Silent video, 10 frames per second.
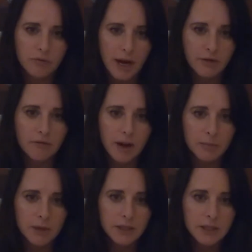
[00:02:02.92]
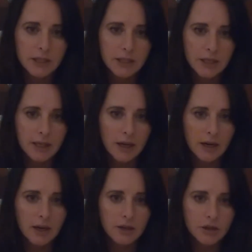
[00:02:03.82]
run rampant in
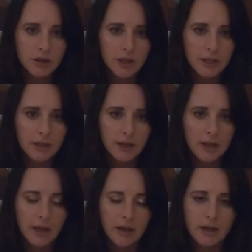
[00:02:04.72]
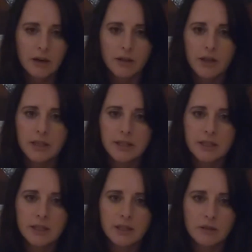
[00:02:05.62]
our country, our healthcare
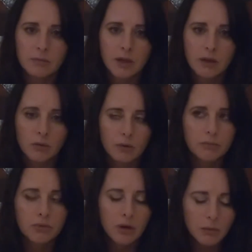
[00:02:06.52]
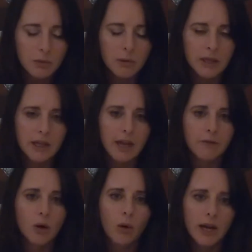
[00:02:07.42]
system would probably
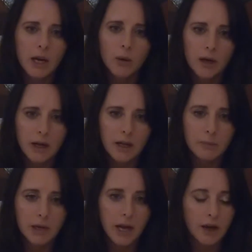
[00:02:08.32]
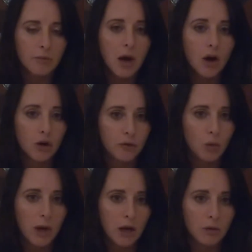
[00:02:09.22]
have quite quickly become
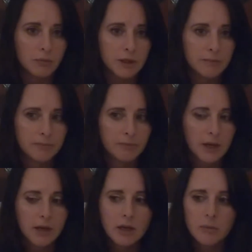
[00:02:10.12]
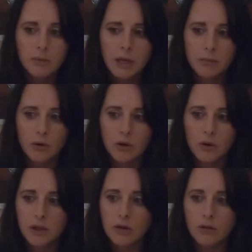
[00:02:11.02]
overwhelmed. People
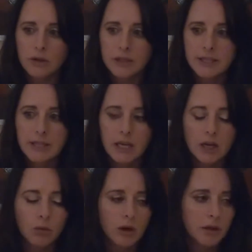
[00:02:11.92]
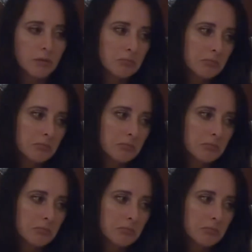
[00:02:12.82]
who had gotten sick with